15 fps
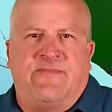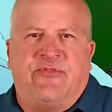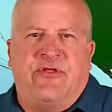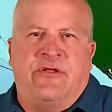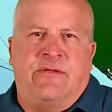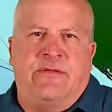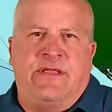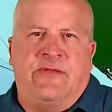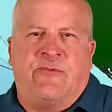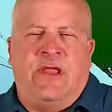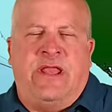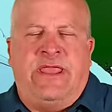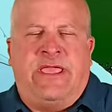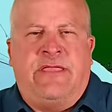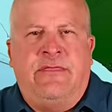up there and
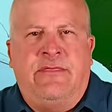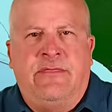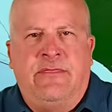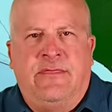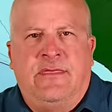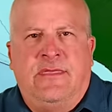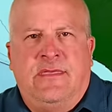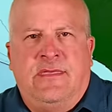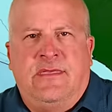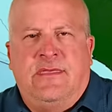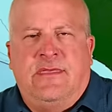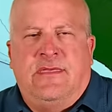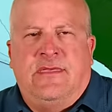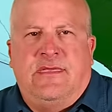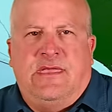raining.
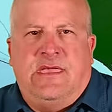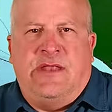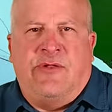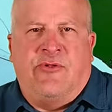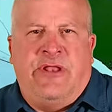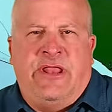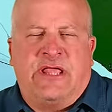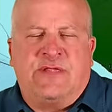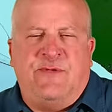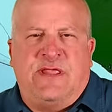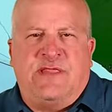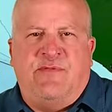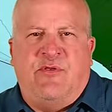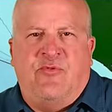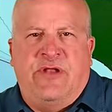And early next
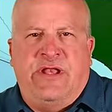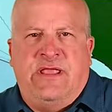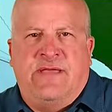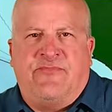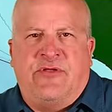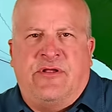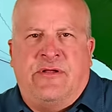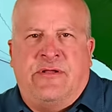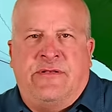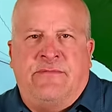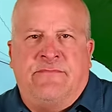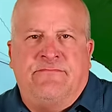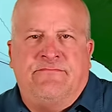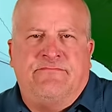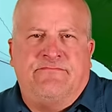week's going to be windy up there
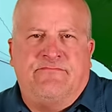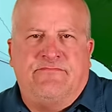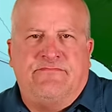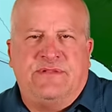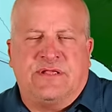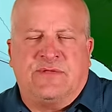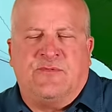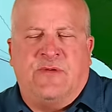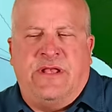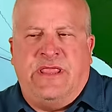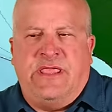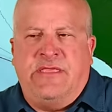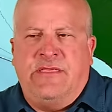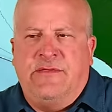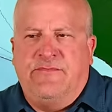and just
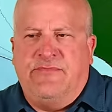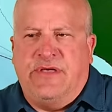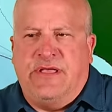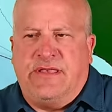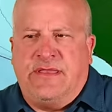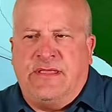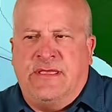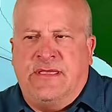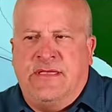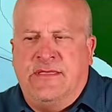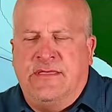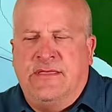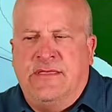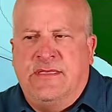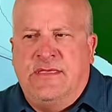windy. But
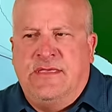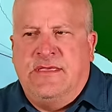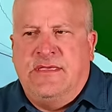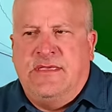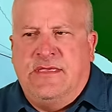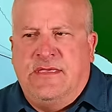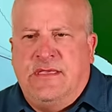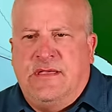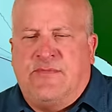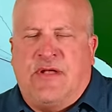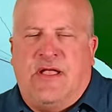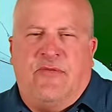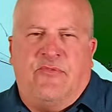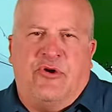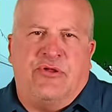
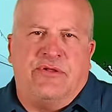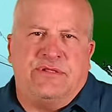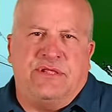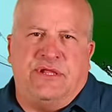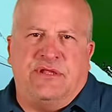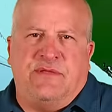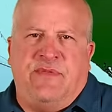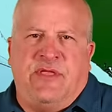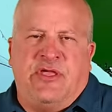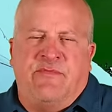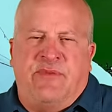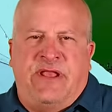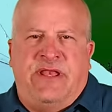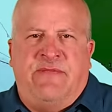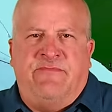private boaters, you should be
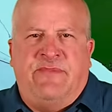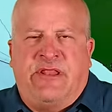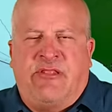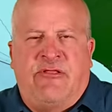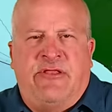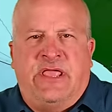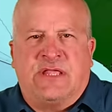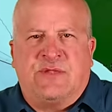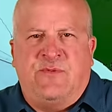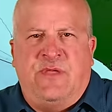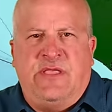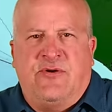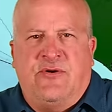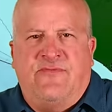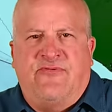good by the middle of next
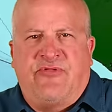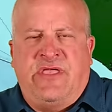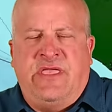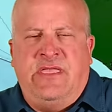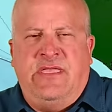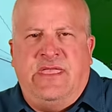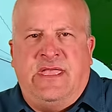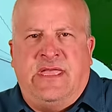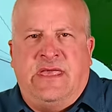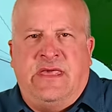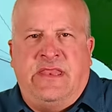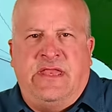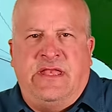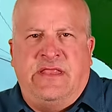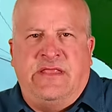week, hopefully.
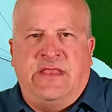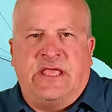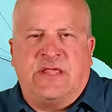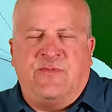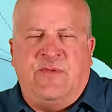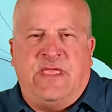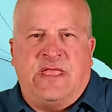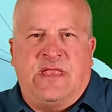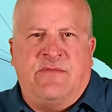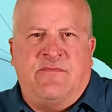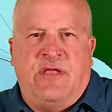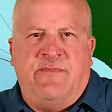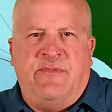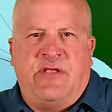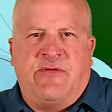And into the next weekend
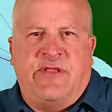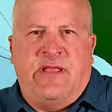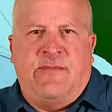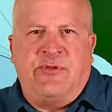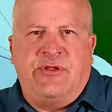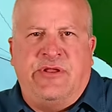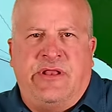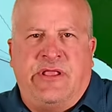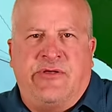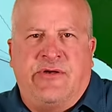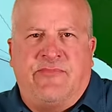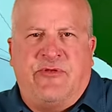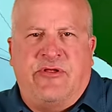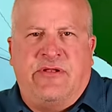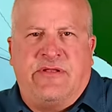might be a great opportunity to
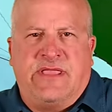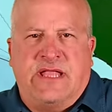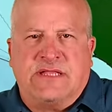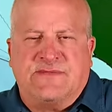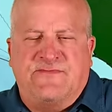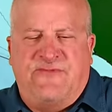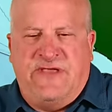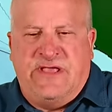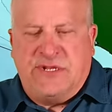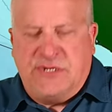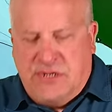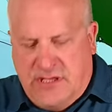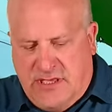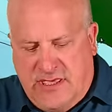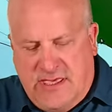go up there and catch a
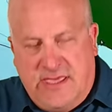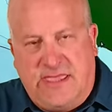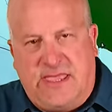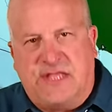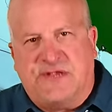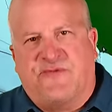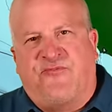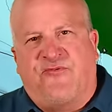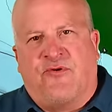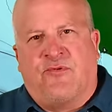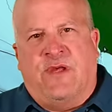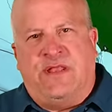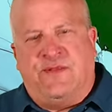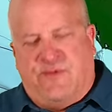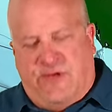fish. Catch your four
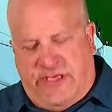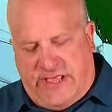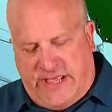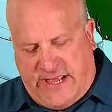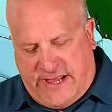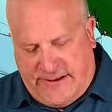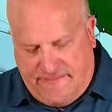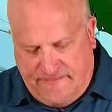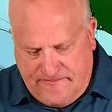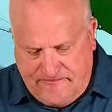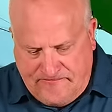reds while you can.